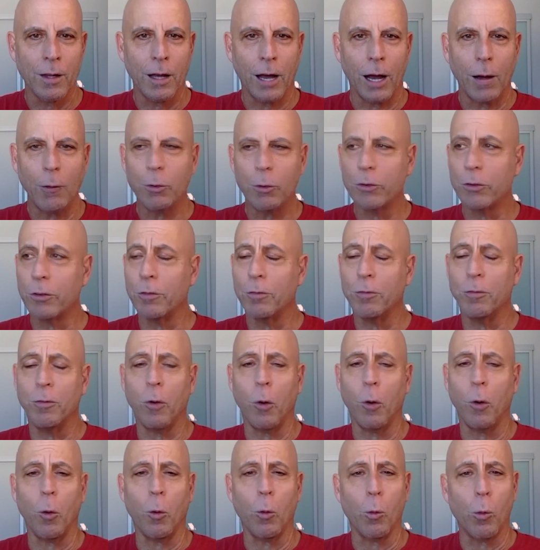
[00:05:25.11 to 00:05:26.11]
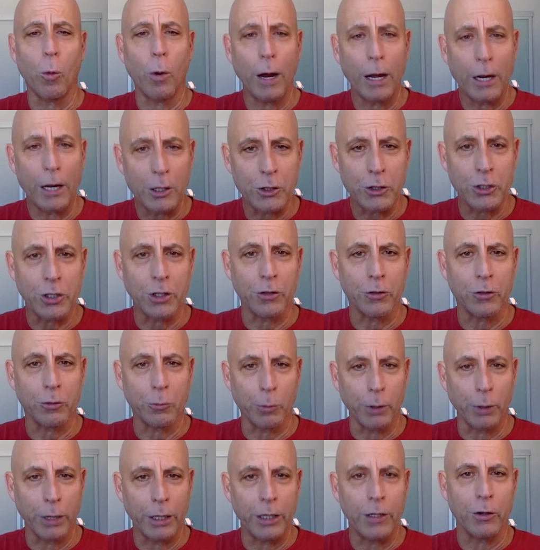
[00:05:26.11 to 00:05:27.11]
I was a voracious
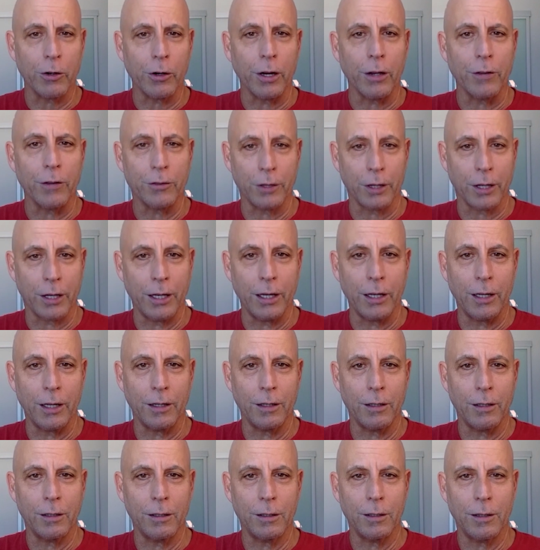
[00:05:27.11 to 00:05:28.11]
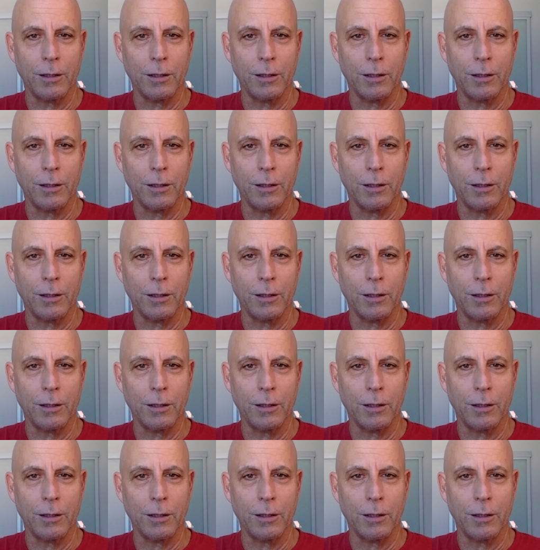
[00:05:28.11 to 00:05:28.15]
reader as a kid.